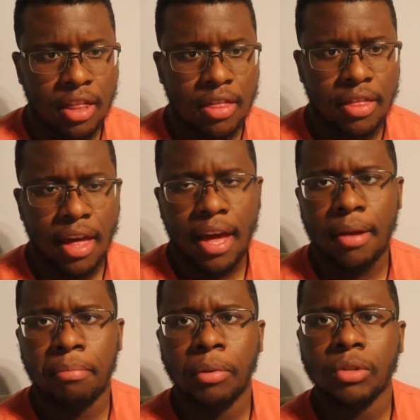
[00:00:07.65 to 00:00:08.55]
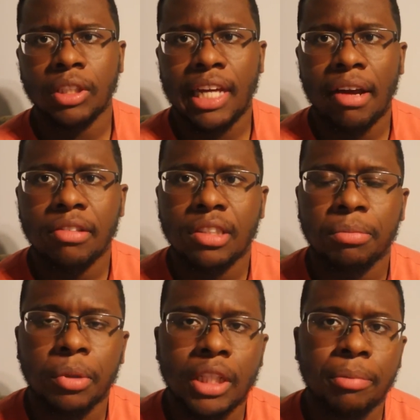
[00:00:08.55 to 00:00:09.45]
that most accountants
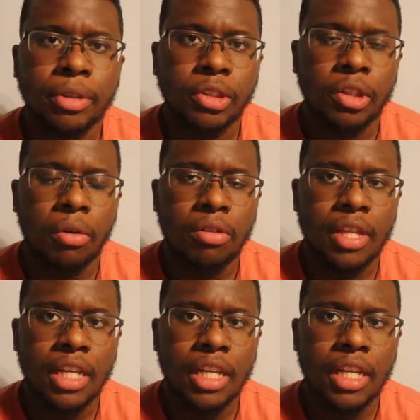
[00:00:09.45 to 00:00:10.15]
and bookkeepers don't